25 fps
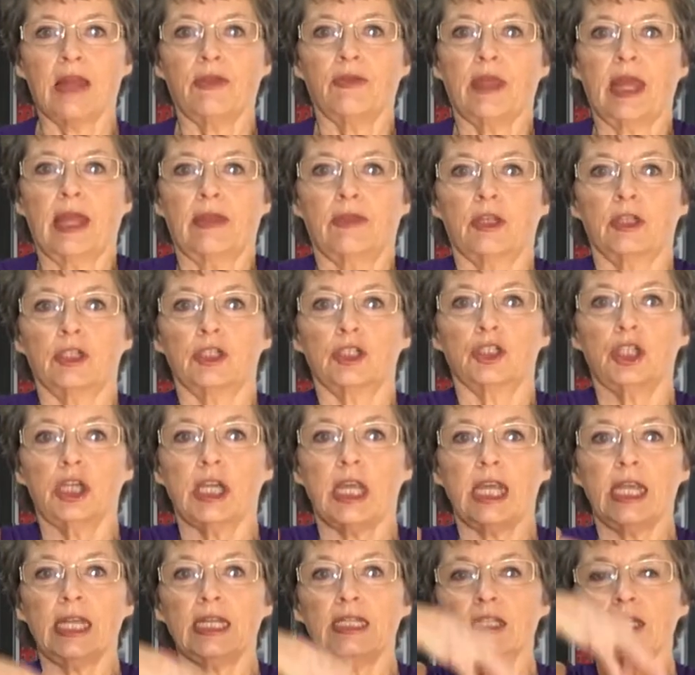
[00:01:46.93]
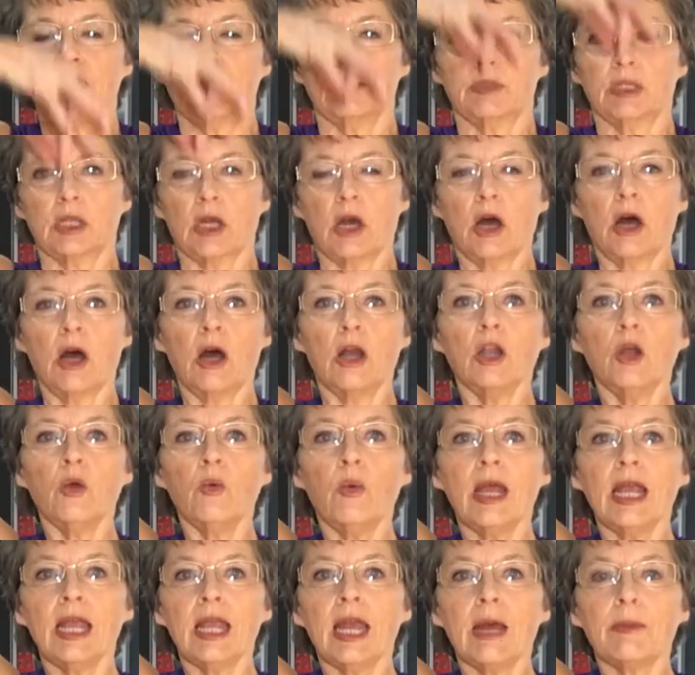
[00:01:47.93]
and this chain comes all the
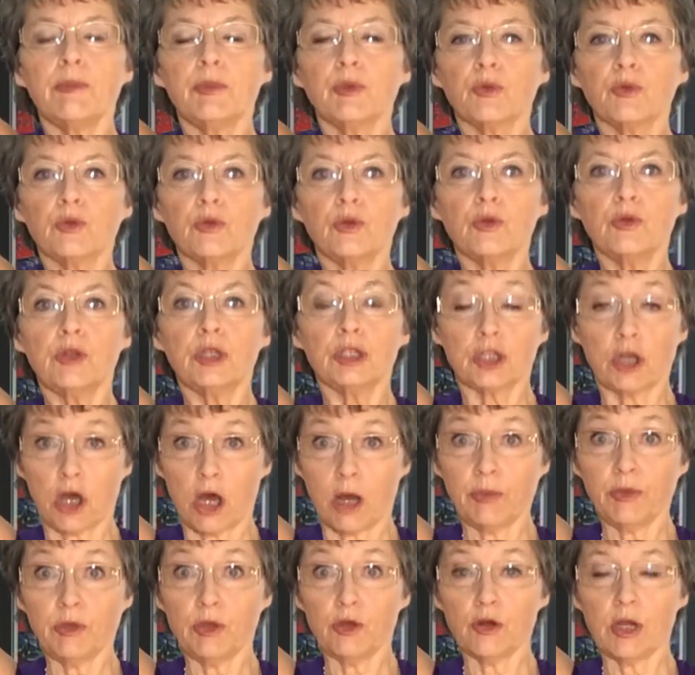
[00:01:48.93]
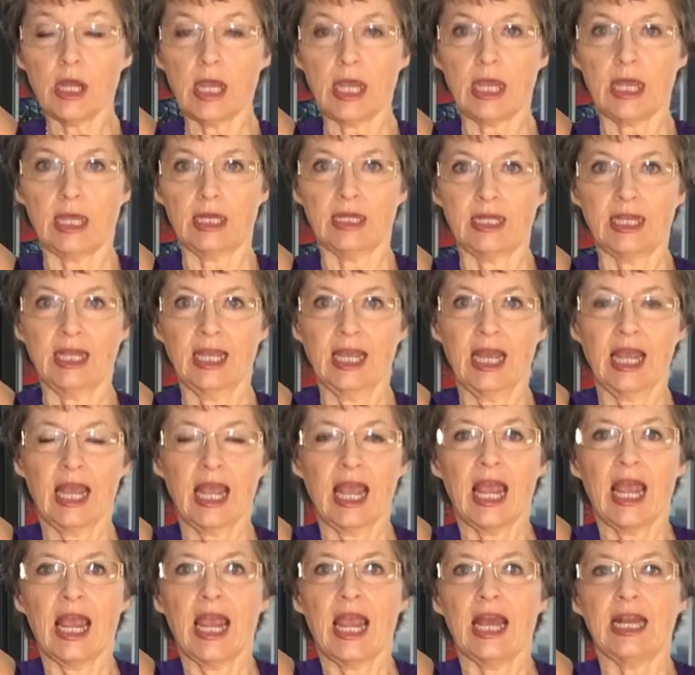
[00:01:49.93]
way up through the top of your head.
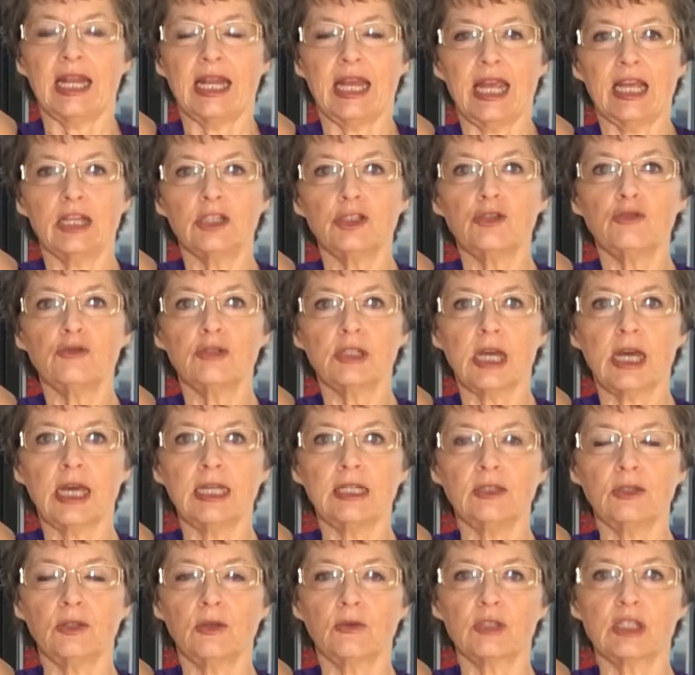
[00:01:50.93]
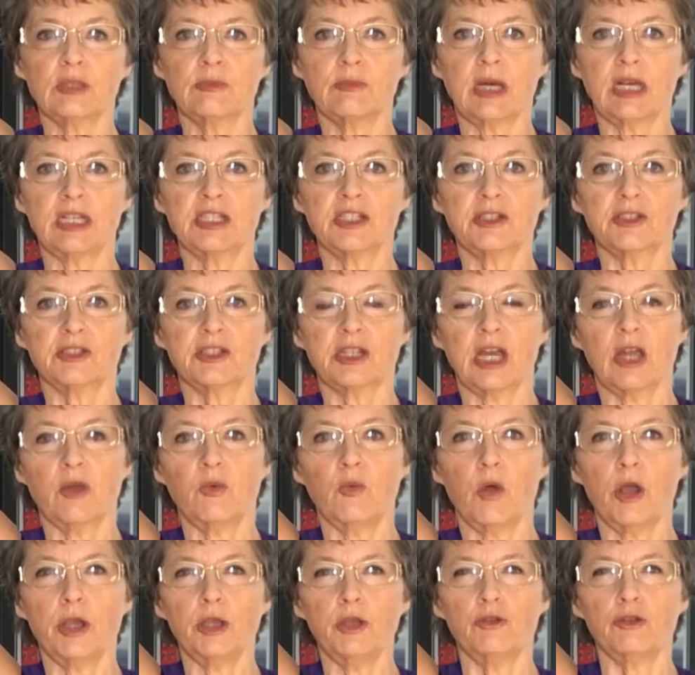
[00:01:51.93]
And as you tighten those muscles, I
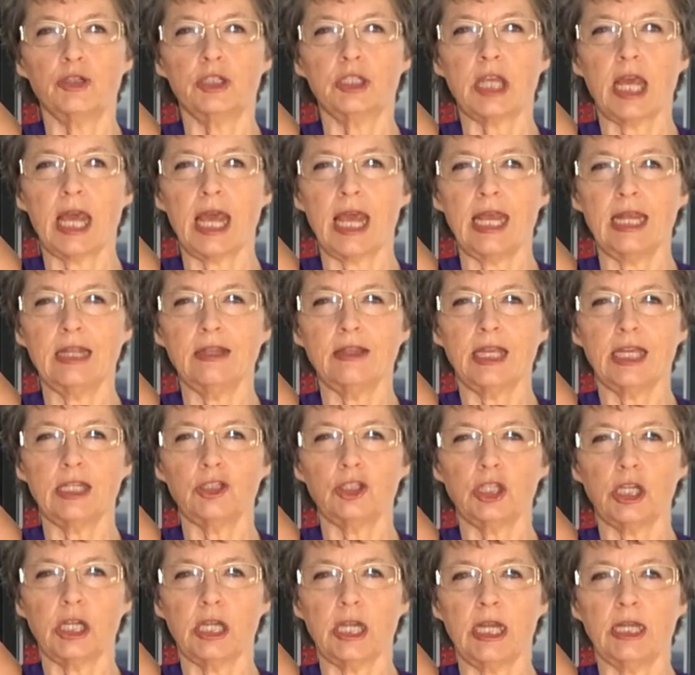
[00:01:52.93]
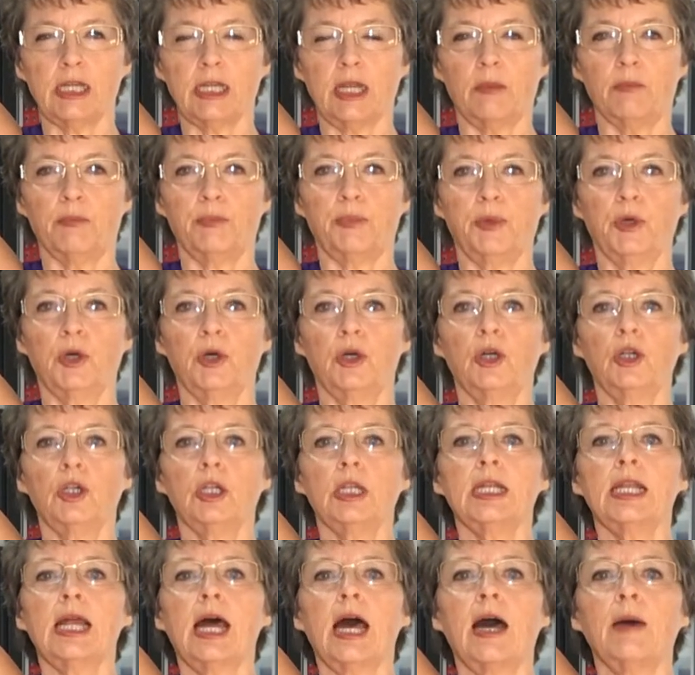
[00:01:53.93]
want you to take that chain and
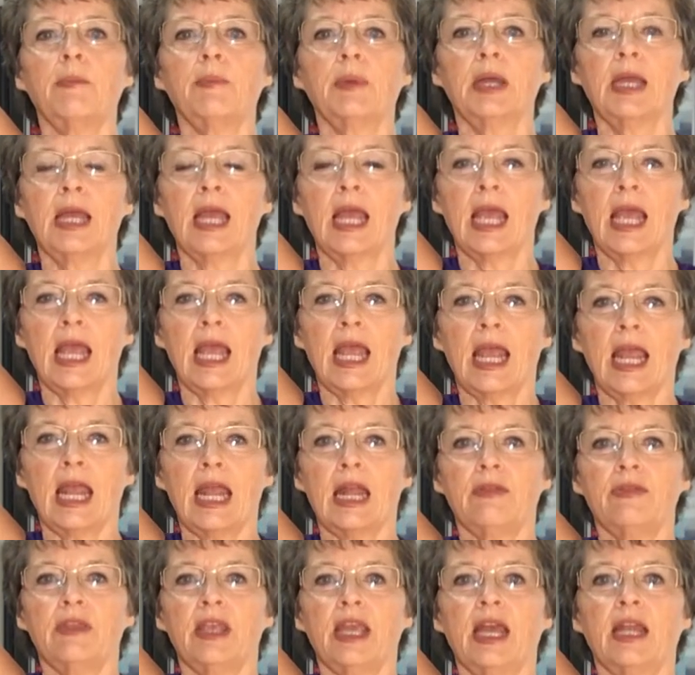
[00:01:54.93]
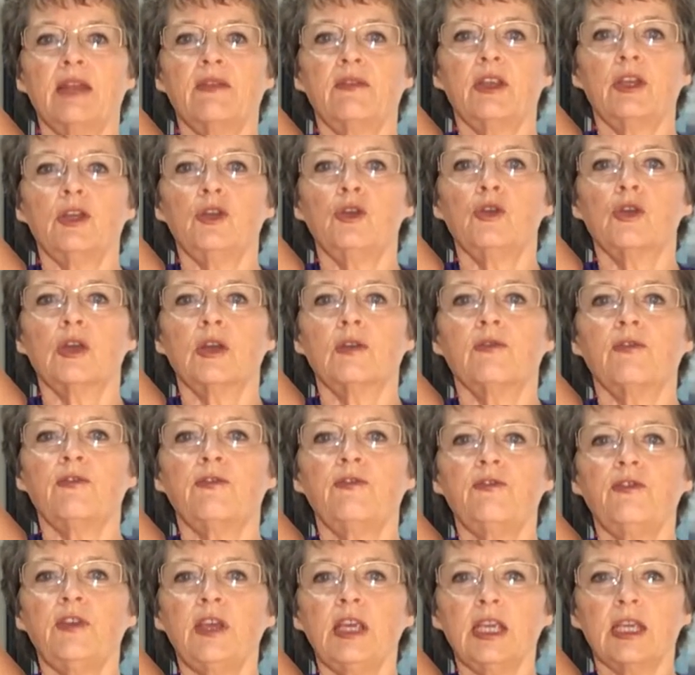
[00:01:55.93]
pull it up, and then you can
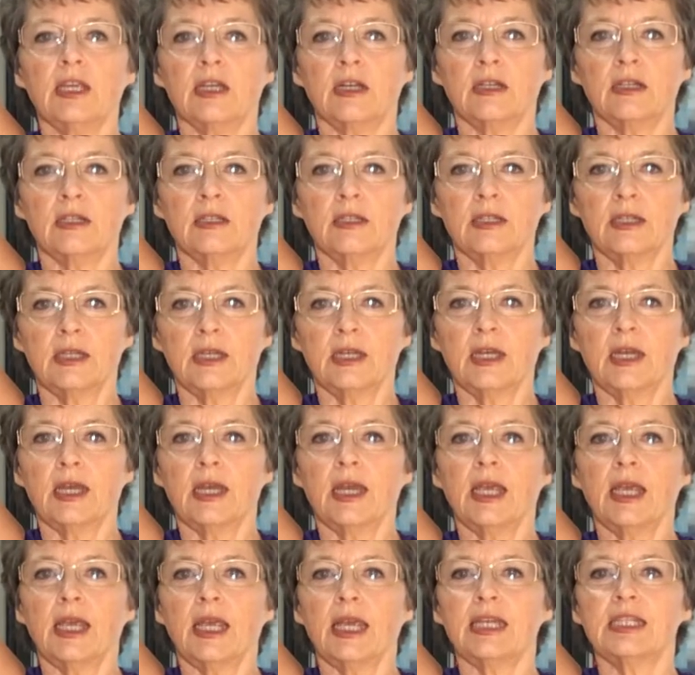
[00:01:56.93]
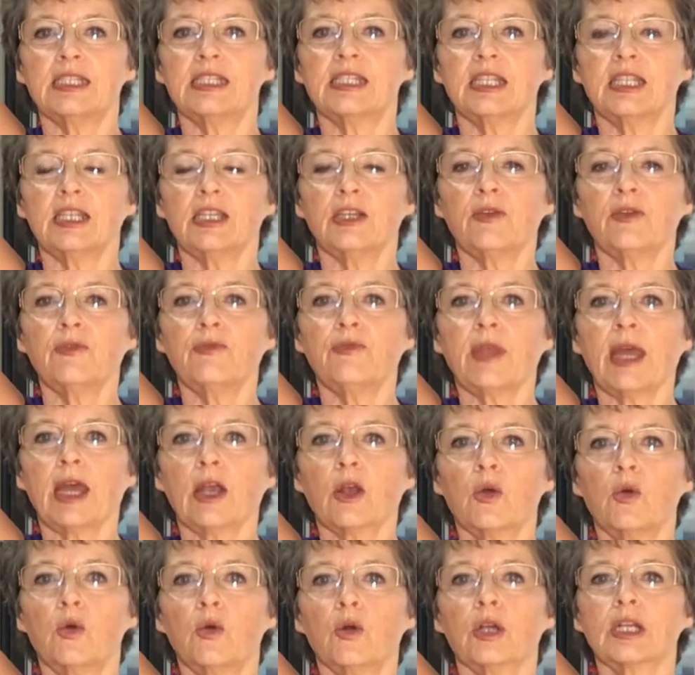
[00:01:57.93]
feel as if
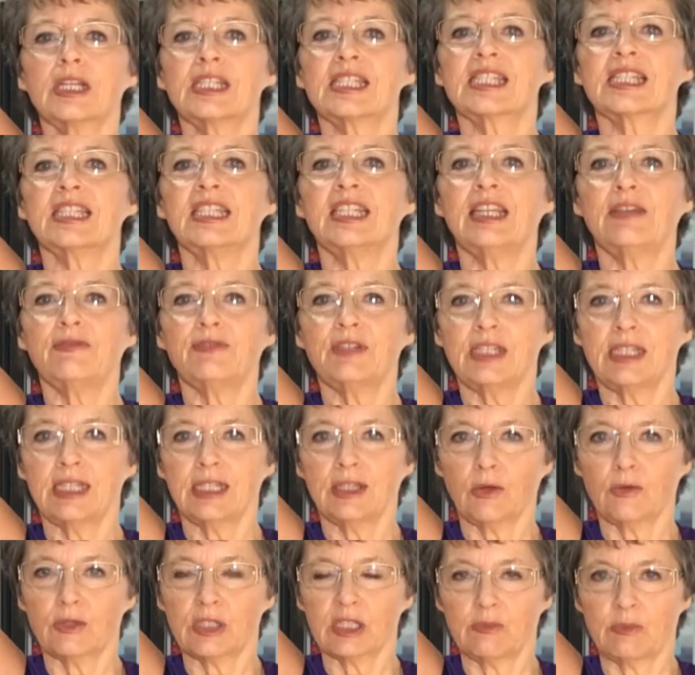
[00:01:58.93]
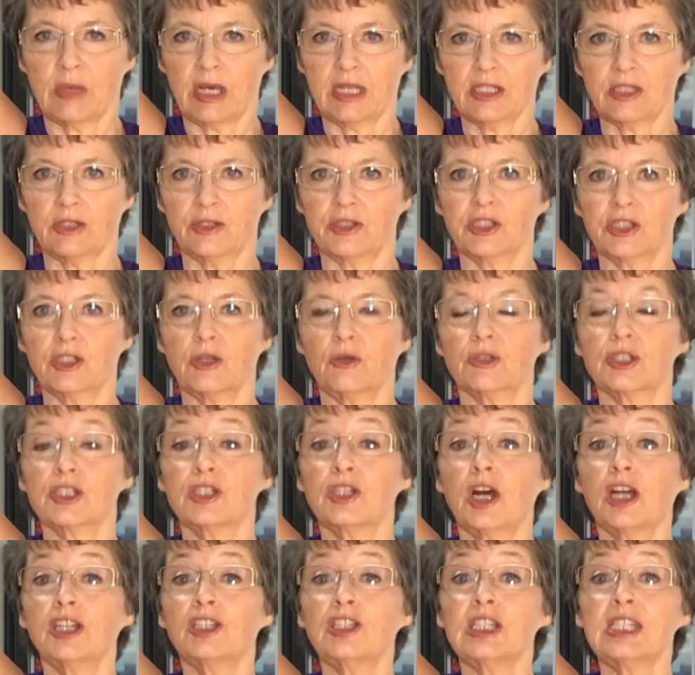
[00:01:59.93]
that cork is lifting those muscles. So it's
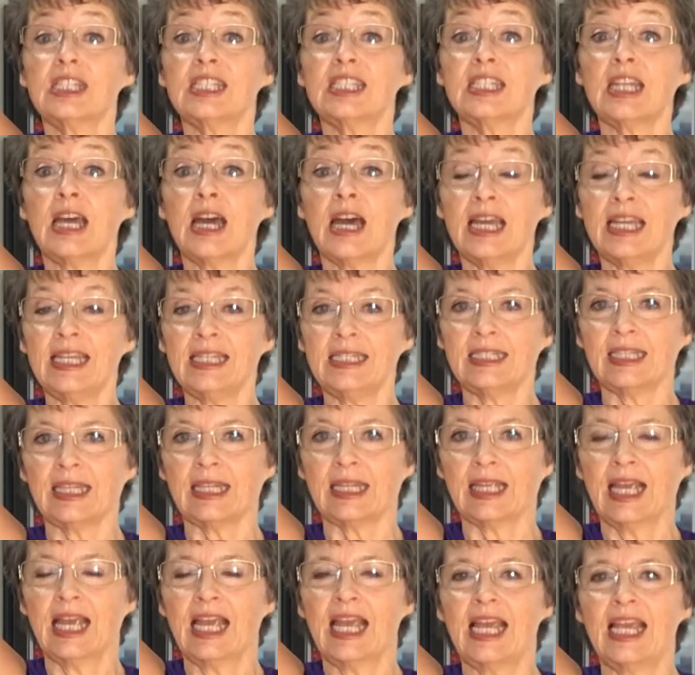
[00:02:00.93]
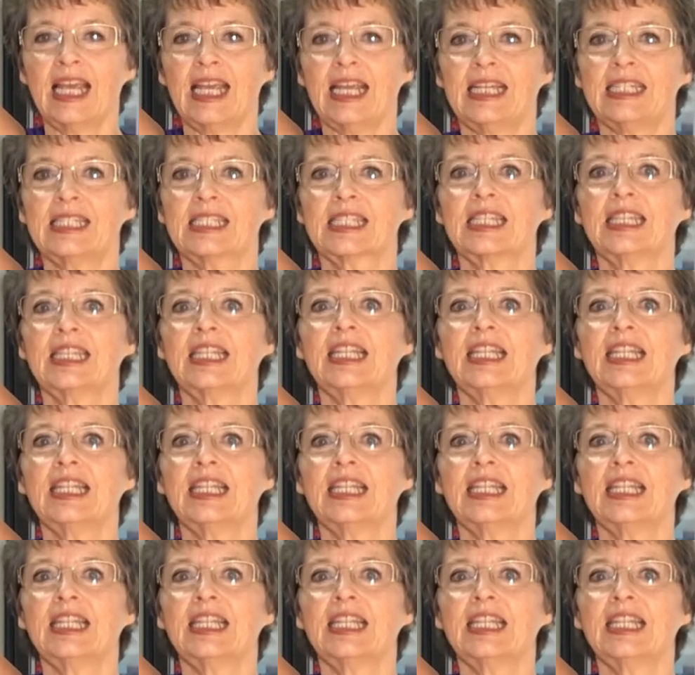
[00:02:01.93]
not just tightening, it's